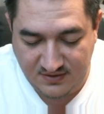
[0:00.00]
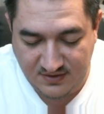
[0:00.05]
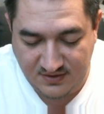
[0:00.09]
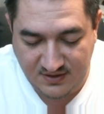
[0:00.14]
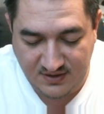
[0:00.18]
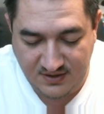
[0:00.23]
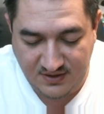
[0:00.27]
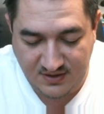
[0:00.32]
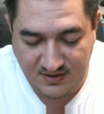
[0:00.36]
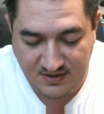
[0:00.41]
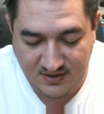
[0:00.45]

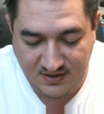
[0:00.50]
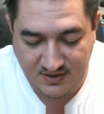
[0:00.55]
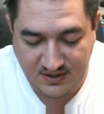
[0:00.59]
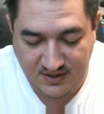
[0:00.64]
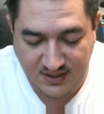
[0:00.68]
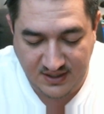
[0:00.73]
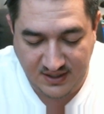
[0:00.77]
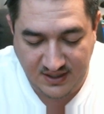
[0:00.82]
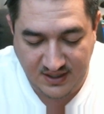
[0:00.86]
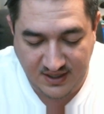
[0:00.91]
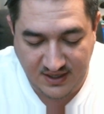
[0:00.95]
Oh, I
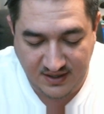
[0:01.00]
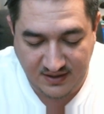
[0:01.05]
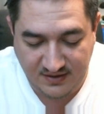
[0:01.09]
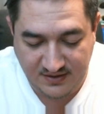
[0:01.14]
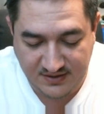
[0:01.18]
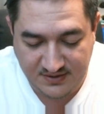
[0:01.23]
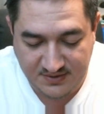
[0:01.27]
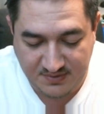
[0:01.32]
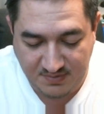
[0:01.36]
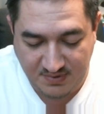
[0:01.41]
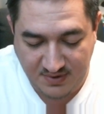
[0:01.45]
gotta get out of
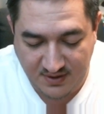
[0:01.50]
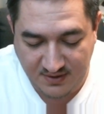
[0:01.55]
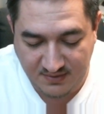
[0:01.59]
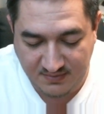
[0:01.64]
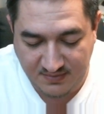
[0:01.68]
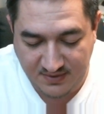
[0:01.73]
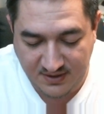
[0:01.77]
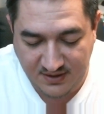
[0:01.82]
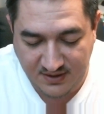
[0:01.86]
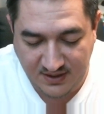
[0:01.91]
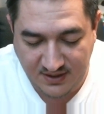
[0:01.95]
this
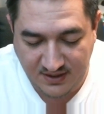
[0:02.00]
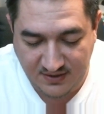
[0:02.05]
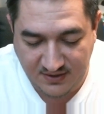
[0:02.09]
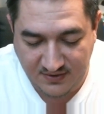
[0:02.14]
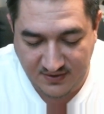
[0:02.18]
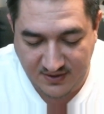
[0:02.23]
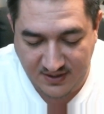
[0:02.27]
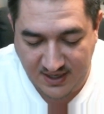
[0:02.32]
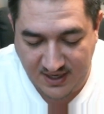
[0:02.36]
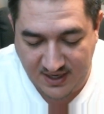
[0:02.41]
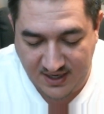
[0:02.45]
apartment into
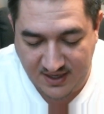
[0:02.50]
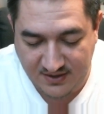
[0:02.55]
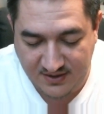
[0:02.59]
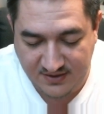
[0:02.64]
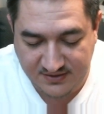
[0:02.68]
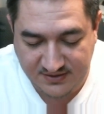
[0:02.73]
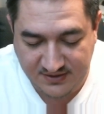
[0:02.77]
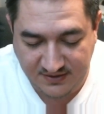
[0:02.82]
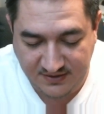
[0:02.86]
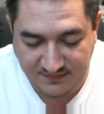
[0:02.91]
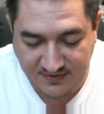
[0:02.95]
a
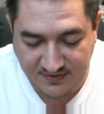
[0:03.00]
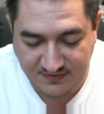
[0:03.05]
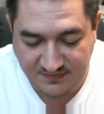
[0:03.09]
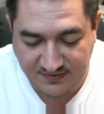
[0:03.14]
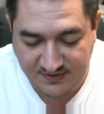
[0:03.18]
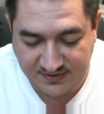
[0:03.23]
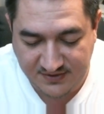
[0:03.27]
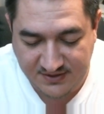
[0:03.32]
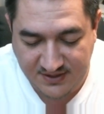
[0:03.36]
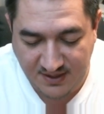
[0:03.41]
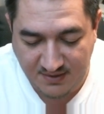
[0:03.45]
house, even if
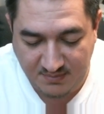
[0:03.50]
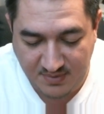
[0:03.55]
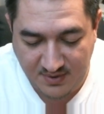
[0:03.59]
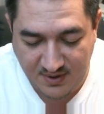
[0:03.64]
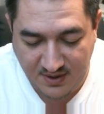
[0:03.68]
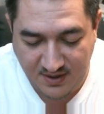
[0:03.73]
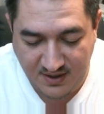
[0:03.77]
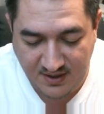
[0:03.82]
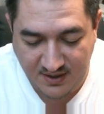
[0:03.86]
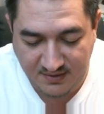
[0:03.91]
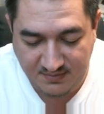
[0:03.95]
it's
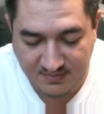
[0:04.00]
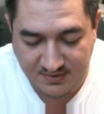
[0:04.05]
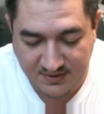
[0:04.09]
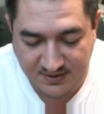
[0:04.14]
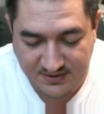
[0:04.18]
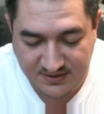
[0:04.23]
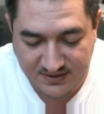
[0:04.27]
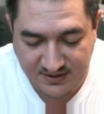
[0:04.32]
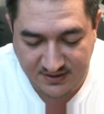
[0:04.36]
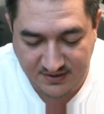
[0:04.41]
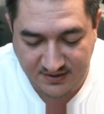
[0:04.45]
temporary,
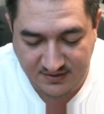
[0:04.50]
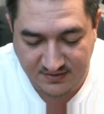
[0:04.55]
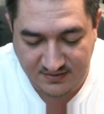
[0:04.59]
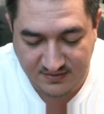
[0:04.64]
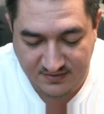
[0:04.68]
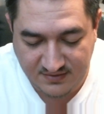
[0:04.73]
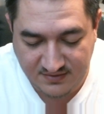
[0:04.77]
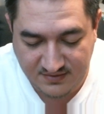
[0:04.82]
but still.